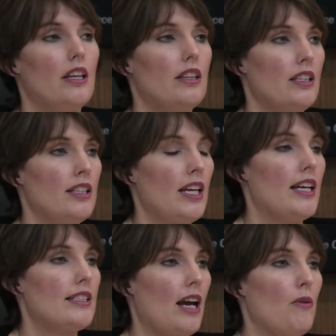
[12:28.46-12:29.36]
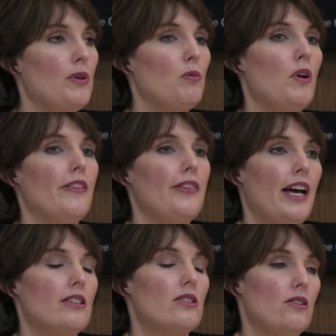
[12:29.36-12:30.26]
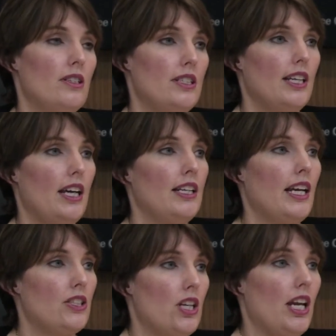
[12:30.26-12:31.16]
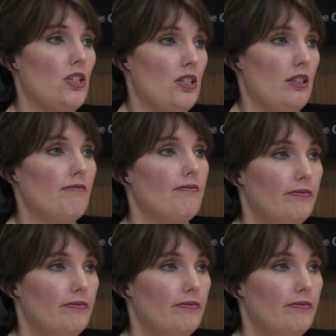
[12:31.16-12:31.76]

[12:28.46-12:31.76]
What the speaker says: then yes, I would want that student to get an education.